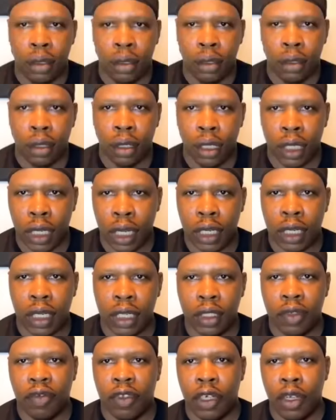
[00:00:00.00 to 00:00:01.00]
So in
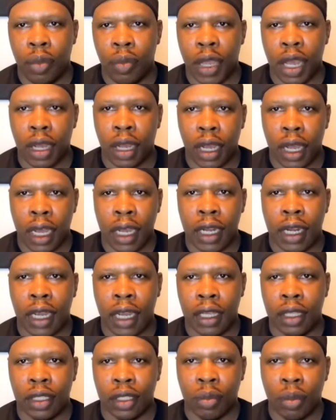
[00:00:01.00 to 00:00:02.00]
this video, me I go
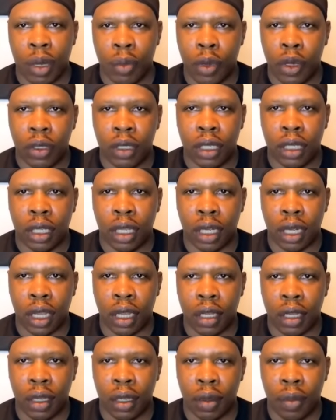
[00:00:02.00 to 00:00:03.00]
highlight some of Bounty
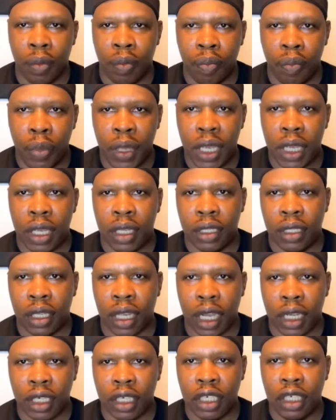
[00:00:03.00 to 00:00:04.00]
Killer biggest
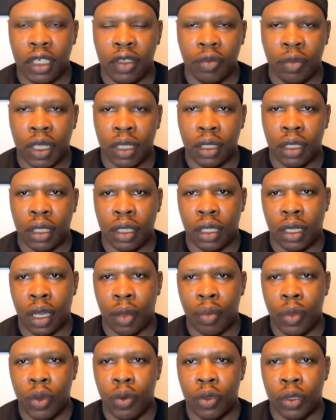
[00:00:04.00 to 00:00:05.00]
achievement in
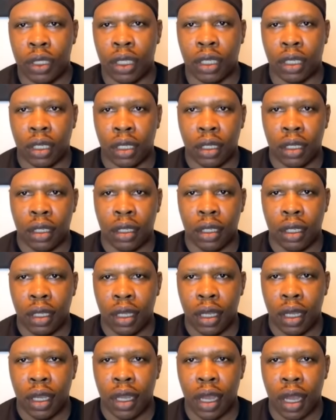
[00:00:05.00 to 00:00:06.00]
a music.
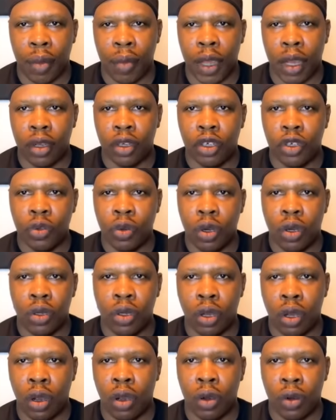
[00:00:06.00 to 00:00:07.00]
And me I go show
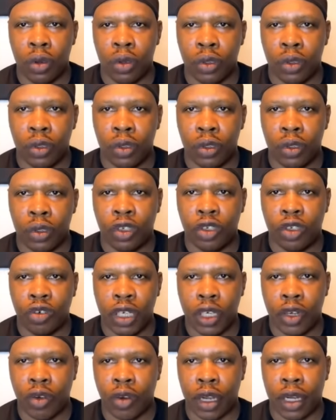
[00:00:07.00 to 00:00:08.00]
on how
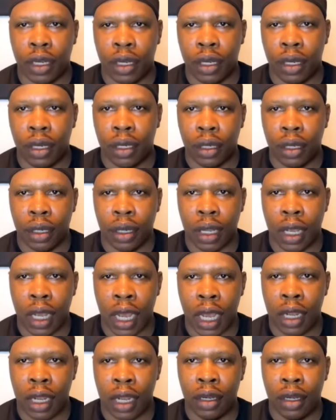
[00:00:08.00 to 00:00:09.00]
street cred
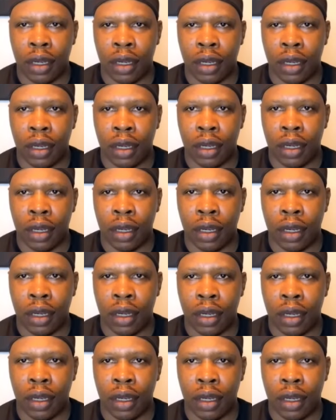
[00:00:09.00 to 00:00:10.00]
and
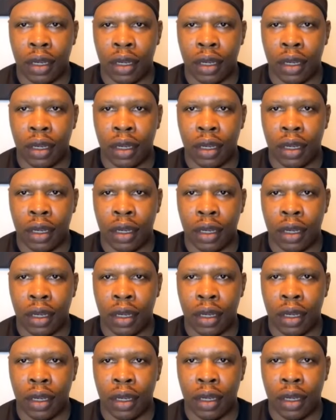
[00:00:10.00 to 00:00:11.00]
respect give Bounty Killer
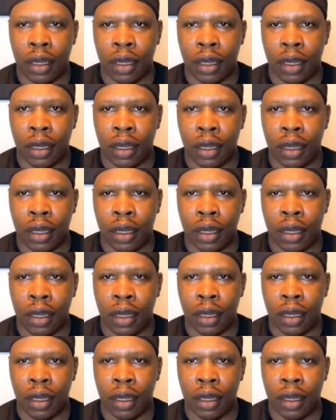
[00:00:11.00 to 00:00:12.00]
one of them biggest
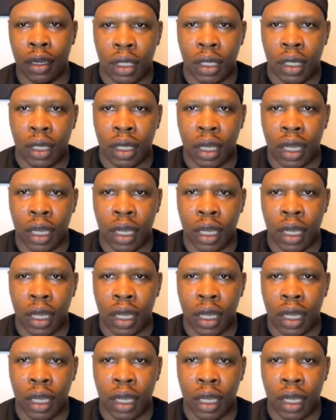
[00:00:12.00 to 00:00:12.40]
songs.